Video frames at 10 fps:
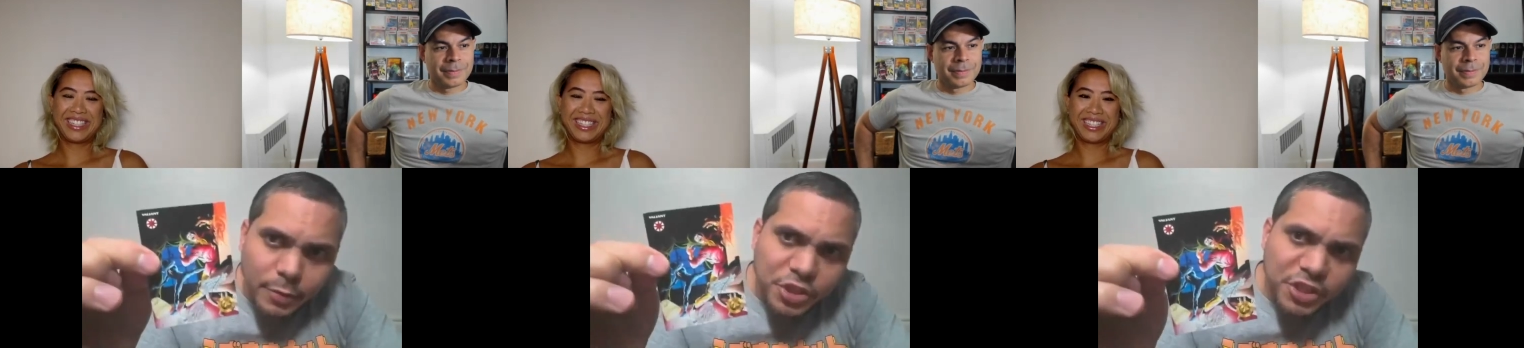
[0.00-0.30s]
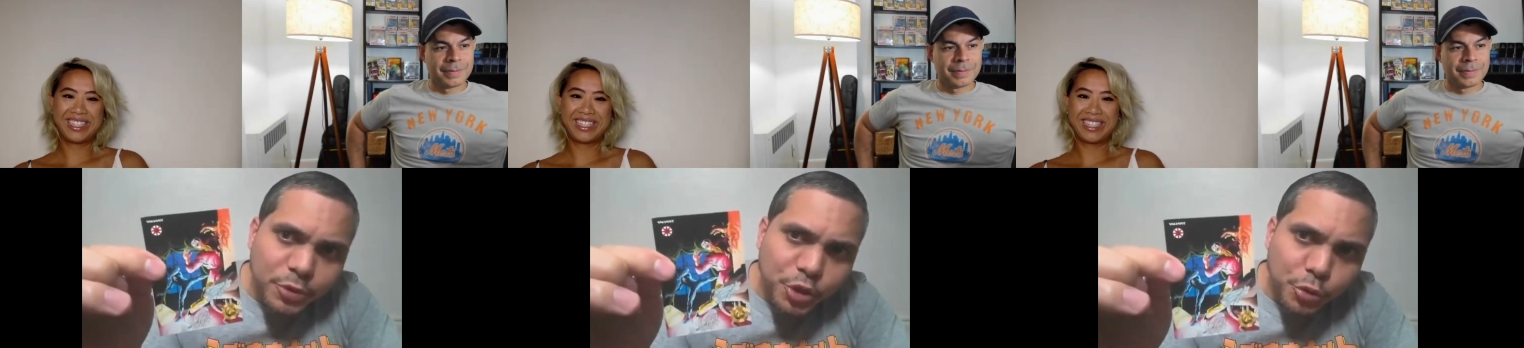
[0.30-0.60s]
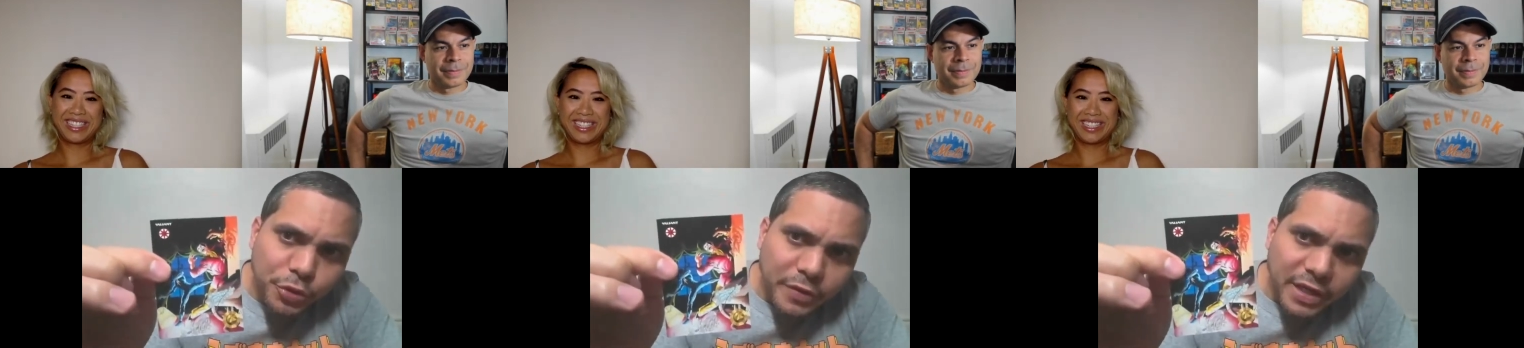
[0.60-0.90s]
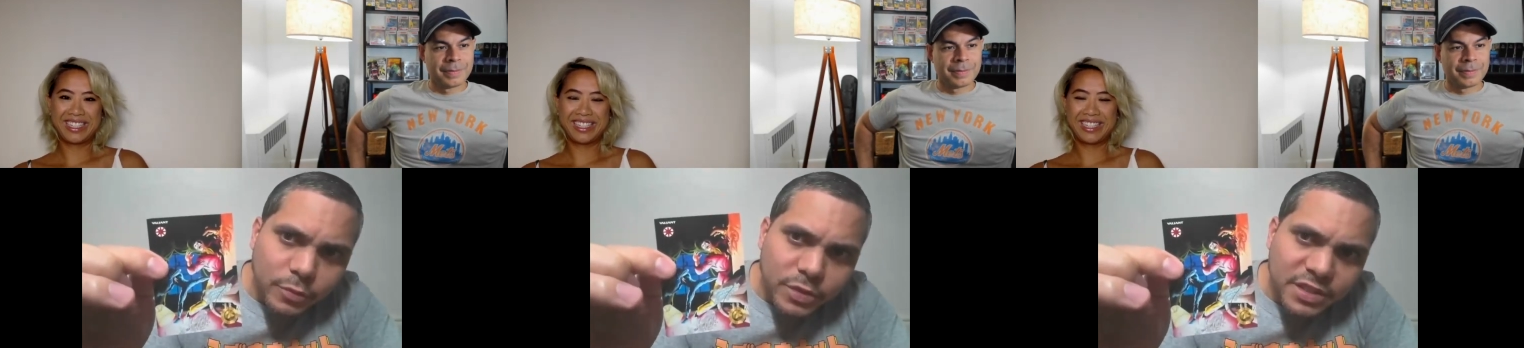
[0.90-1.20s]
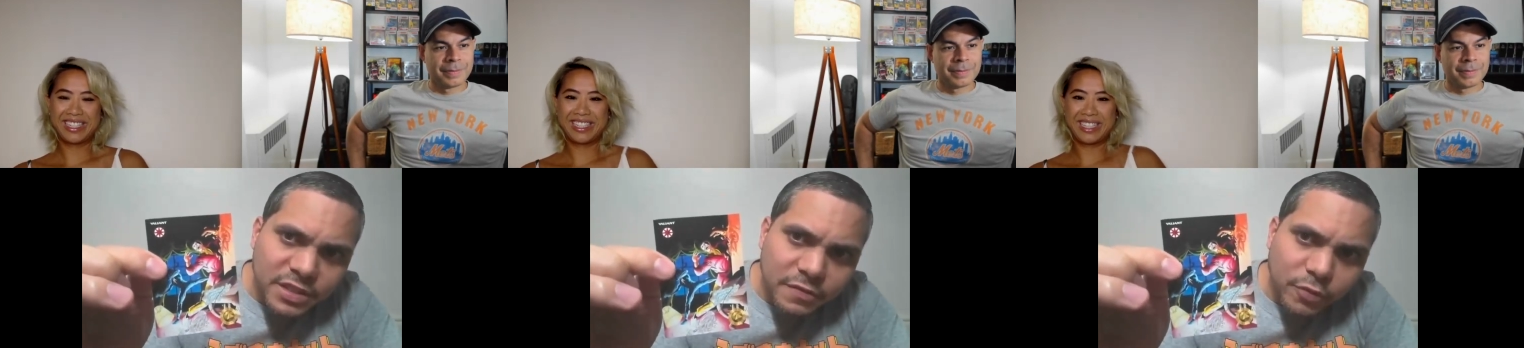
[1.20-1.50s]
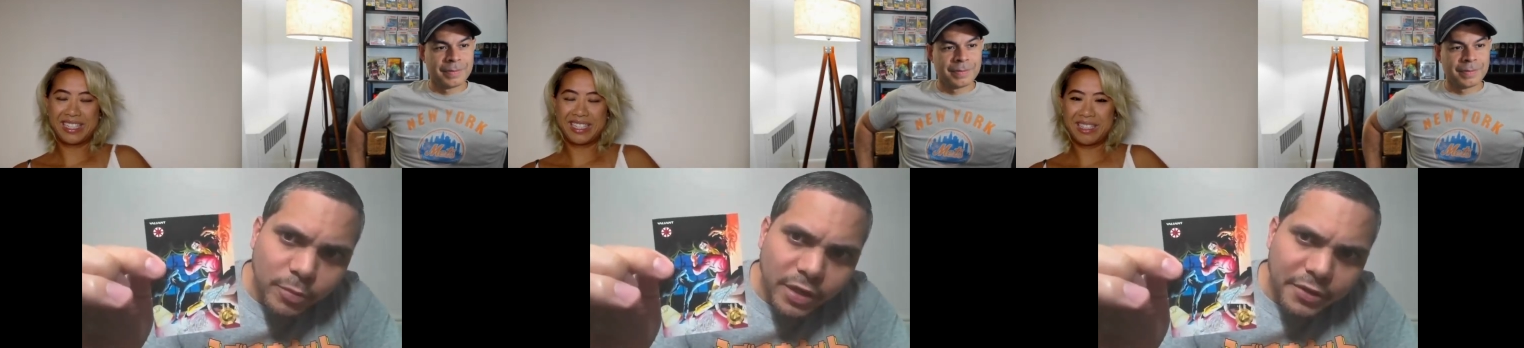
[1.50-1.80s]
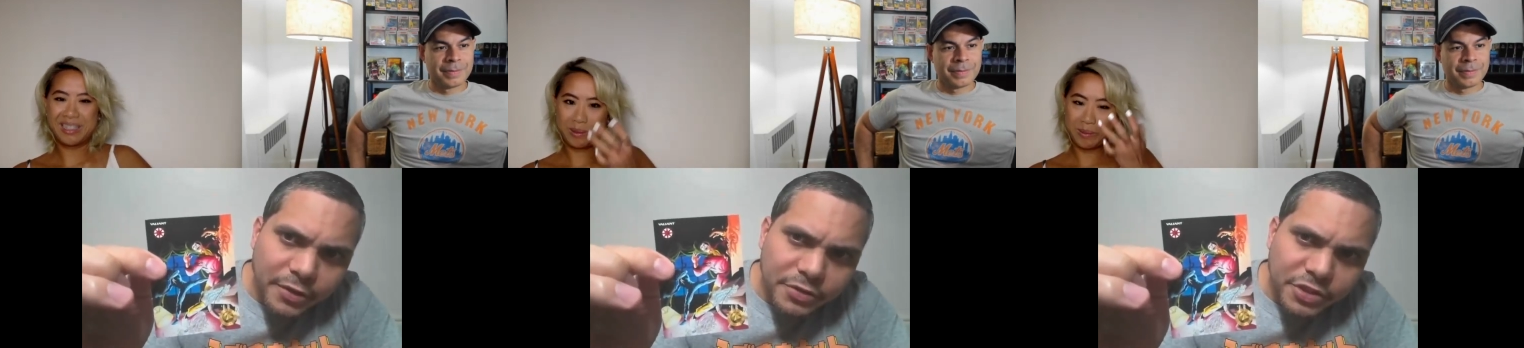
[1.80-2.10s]
Speaker 1: was Jim Shooter, right? Wasn't he the former
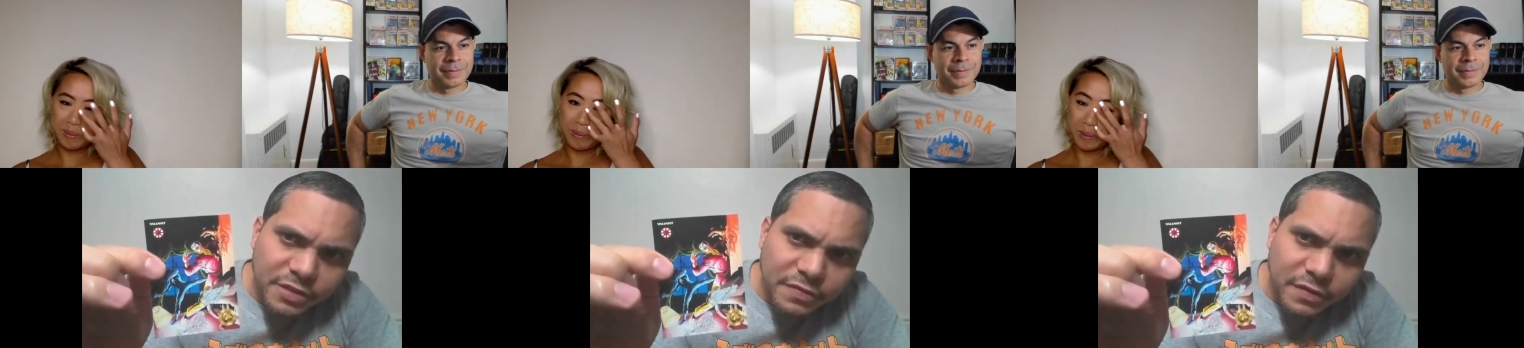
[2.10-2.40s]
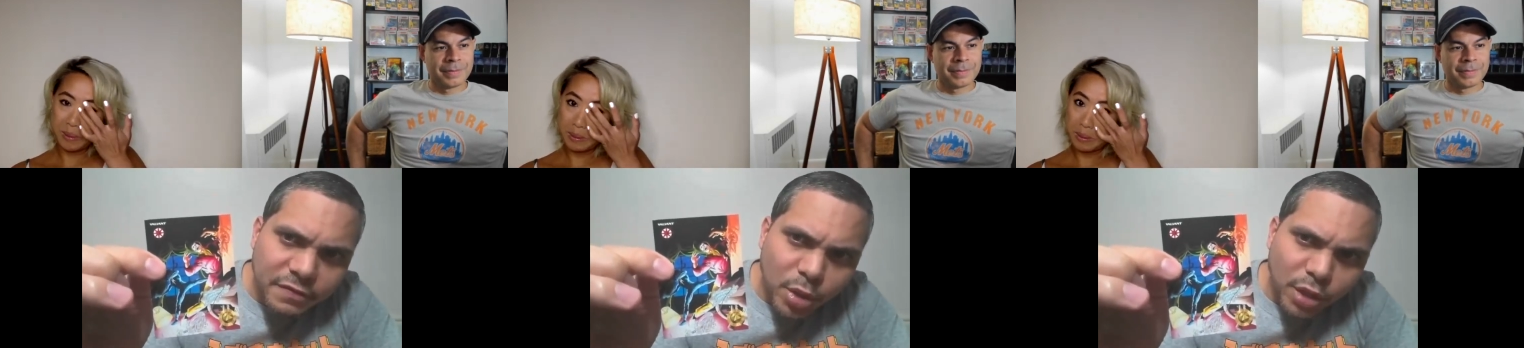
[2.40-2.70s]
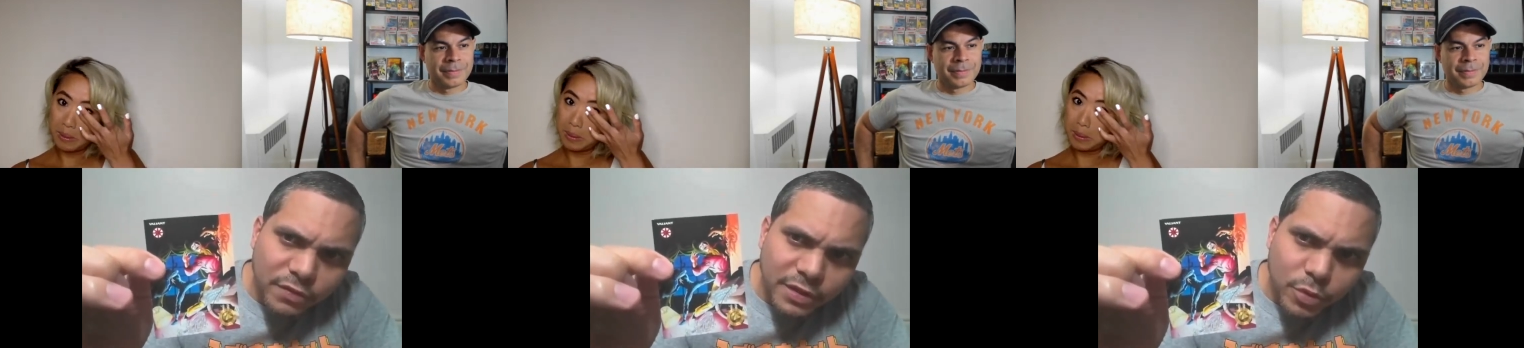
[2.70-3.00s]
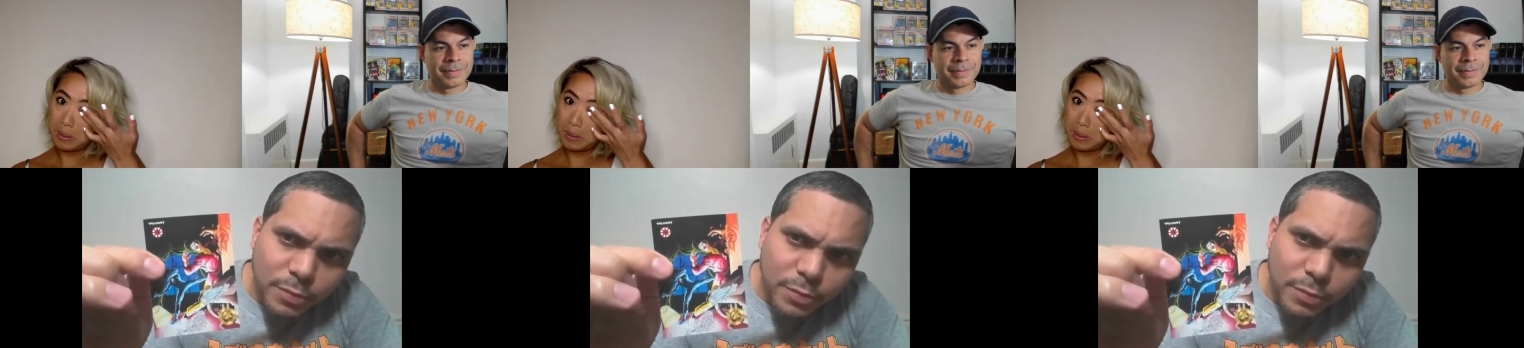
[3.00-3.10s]
editor in chief of Marvel at one